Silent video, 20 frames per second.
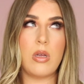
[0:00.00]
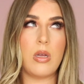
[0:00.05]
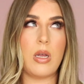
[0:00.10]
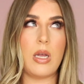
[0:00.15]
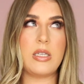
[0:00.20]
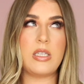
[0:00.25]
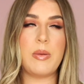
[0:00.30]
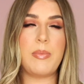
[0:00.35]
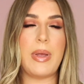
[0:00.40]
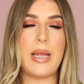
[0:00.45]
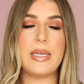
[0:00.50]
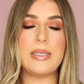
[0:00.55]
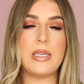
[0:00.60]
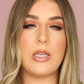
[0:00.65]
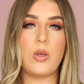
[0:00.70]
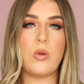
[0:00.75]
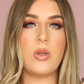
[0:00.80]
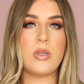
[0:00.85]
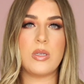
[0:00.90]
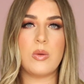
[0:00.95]
It's
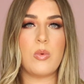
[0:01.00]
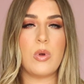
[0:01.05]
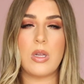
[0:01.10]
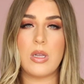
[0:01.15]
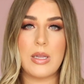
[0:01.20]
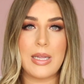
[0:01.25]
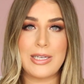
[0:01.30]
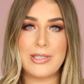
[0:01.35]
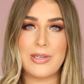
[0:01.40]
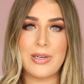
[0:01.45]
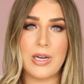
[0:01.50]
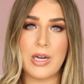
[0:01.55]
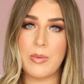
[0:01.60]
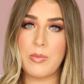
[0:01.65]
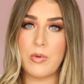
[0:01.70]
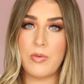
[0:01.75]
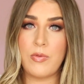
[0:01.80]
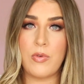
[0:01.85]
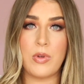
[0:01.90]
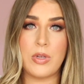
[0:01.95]
amazing. Who doesn't want laser hair
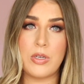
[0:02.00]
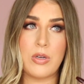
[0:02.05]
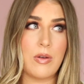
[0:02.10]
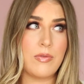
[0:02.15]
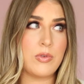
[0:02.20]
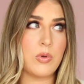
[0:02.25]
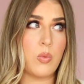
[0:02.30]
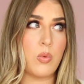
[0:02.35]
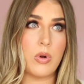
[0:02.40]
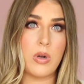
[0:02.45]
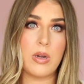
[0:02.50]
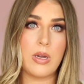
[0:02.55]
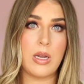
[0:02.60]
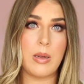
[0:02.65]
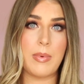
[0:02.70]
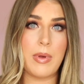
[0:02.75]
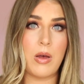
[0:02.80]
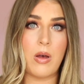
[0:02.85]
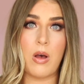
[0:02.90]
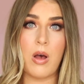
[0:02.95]
removal? You don't have to worry
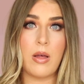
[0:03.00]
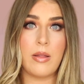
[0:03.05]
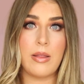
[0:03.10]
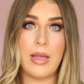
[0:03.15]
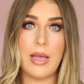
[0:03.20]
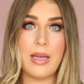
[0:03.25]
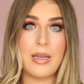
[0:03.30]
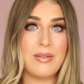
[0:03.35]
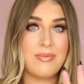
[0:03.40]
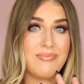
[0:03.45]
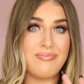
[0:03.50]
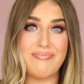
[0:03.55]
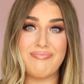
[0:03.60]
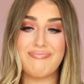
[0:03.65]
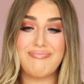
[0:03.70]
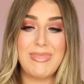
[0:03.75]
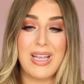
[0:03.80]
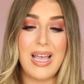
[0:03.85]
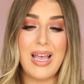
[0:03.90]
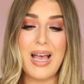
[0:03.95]
about all that.
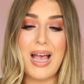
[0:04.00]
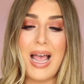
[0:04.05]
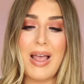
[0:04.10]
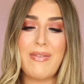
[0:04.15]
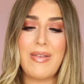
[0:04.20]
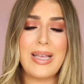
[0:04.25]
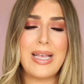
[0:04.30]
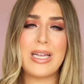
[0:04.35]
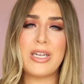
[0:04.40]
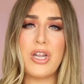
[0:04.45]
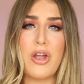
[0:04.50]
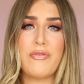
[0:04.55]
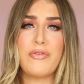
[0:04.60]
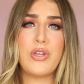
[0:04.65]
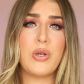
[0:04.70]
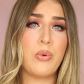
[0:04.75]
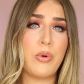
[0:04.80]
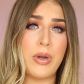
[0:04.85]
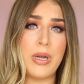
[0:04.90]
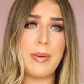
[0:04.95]
I have like enough
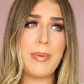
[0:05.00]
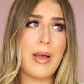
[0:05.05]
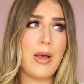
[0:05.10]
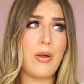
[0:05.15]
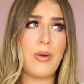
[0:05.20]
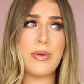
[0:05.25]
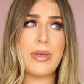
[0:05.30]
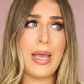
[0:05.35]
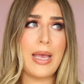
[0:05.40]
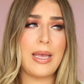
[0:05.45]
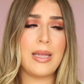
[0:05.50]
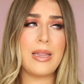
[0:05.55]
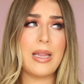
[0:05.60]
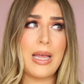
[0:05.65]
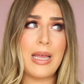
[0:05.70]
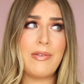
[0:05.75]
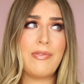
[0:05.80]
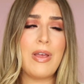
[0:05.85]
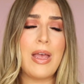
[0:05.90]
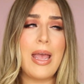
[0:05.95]
to worry about, okay, in
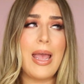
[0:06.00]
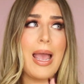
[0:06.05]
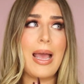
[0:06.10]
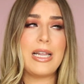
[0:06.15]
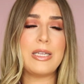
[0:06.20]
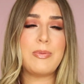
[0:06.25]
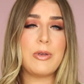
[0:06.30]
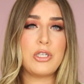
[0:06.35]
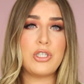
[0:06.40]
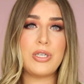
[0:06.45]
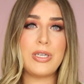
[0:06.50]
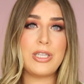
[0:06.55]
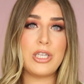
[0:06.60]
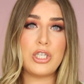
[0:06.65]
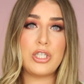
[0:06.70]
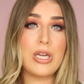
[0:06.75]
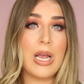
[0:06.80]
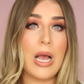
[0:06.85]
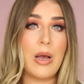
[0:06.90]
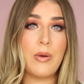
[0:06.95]
life, and especially the
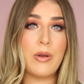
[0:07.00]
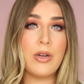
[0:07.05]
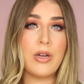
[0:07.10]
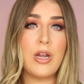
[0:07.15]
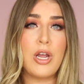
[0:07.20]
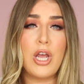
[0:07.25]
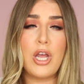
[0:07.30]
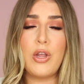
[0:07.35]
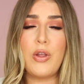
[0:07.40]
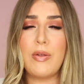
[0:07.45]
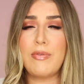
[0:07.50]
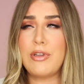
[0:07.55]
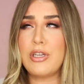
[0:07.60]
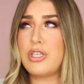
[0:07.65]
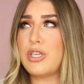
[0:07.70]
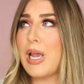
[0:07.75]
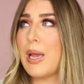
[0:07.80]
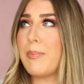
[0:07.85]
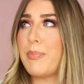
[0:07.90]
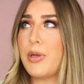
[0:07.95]
shower. You have to
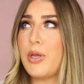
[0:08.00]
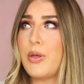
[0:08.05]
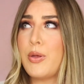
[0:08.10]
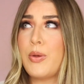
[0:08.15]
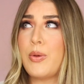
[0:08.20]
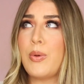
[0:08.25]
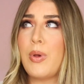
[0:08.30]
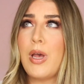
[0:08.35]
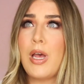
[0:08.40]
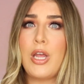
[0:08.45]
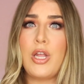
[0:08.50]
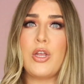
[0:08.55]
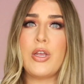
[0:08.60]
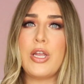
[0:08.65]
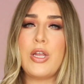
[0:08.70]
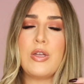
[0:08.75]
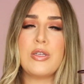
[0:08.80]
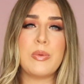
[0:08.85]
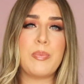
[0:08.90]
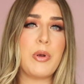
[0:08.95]
shampoo. You can
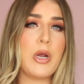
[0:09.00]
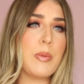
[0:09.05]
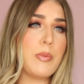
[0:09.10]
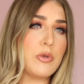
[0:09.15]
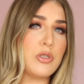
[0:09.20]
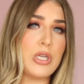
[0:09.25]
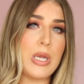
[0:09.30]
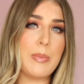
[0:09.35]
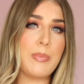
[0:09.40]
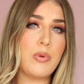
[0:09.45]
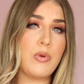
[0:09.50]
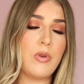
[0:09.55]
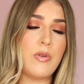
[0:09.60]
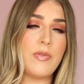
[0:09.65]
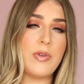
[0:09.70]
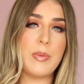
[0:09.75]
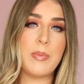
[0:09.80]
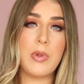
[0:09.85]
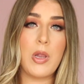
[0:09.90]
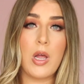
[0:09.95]
use a purple shampoo if
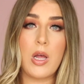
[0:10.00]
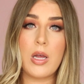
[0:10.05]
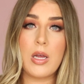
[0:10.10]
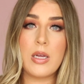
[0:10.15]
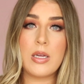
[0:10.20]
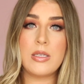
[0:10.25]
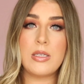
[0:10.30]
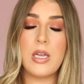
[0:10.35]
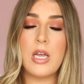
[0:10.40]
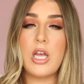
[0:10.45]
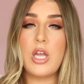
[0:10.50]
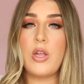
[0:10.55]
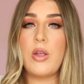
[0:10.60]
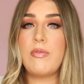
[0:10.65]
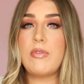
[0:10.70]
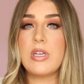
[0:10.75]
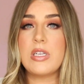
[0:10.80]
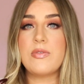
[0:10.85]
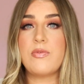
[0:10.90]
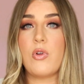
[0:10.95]
you're blonde. You
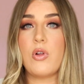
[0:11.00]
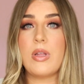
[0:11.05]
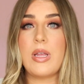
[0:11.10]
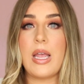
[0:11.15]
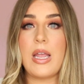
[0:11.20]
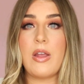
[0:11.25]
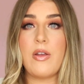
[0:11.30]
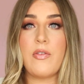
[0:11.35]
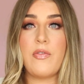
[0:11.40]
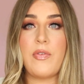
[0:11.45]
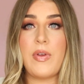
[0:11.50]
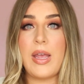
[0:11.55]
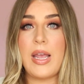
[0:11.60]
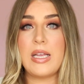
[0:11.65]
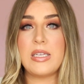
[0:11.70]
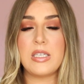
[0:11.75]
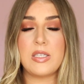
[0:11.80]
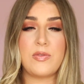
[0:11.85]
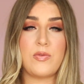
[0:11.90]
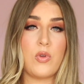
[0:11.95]
have to exfoliate your
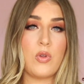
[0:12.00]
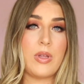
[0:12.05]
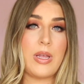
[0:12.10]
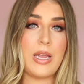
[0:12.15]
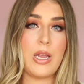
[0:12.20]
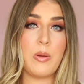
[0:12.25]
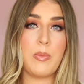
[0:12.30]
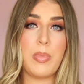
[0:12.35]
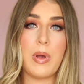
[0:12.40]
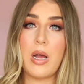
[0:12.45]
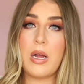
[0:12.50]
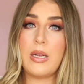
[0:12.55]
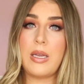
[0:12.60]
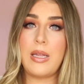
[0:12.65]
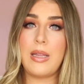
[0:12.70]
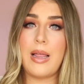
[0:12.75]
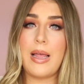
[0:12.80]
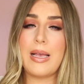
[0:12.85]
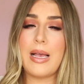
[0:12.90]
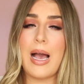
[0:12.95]
face, exfoliate your body.
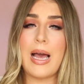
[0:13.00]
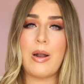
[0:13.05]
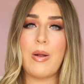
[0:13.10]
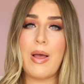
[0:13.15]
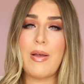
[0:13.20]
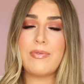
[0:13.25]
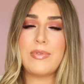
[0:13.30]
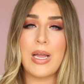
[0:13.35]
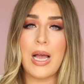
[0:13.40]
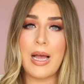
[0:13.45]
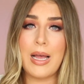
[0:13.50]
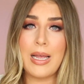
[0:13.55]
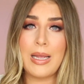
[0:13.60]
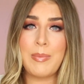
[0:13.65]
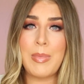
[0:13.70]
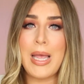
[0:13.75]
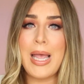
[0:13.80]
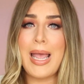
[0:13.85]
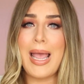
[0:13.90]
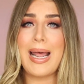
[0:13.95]
Like, I don't have
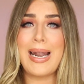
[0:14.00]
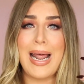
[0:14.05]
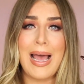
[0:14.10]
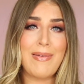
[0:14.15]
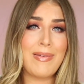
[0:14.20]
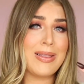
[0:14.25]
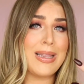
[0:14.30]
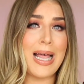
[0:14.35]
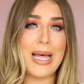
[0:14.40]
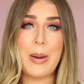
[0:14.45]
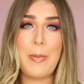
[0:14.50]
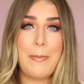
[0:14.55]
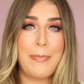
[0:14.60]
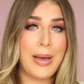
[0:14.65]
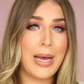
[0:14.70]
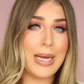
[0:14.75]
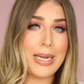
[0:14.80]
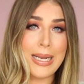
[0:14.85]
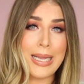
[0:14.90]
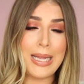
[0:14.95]
time, and I have a lot of
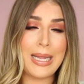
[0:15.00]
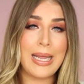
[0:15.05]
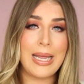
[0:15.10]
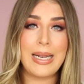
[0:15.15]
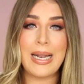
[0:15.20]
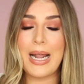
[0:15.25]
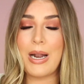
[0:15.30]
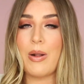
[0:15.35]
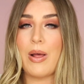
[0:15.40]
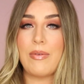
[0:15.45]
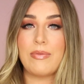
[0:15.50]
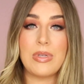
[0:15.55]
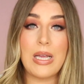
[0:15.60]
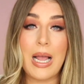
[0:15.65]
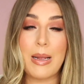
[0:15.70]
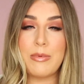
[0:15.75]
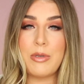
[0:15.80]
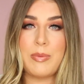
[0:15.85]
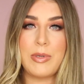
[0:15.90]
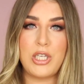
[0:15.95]
body, and I don't have
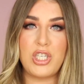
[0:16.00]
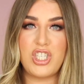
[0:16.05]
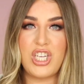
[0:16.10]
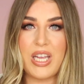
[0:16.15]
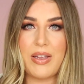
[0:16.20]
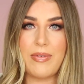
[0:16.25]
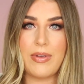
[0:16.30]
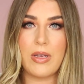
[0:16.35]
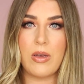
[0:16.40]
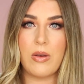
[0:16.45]
time to be shaving,